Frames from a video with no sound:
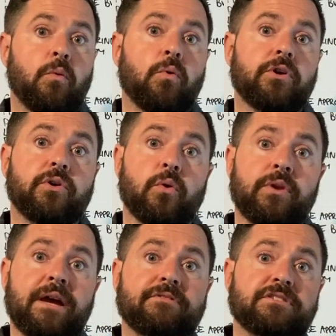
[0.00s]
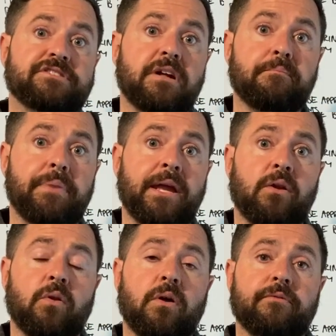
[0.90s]
where you only have a
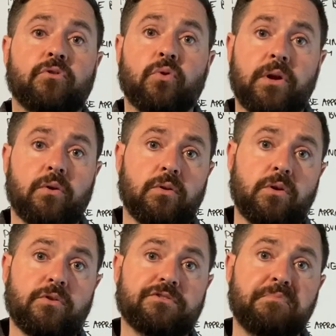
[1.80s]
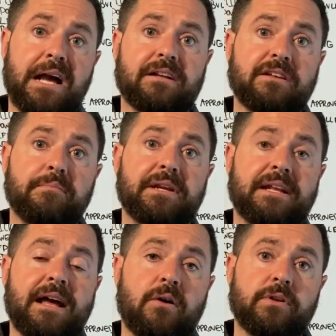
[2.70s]
sub-panel of critical loads backed up in
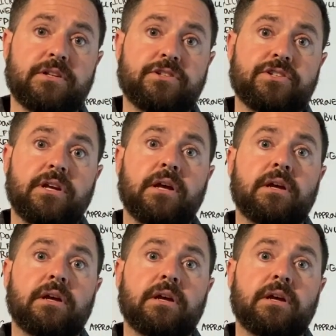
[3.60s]
an outage.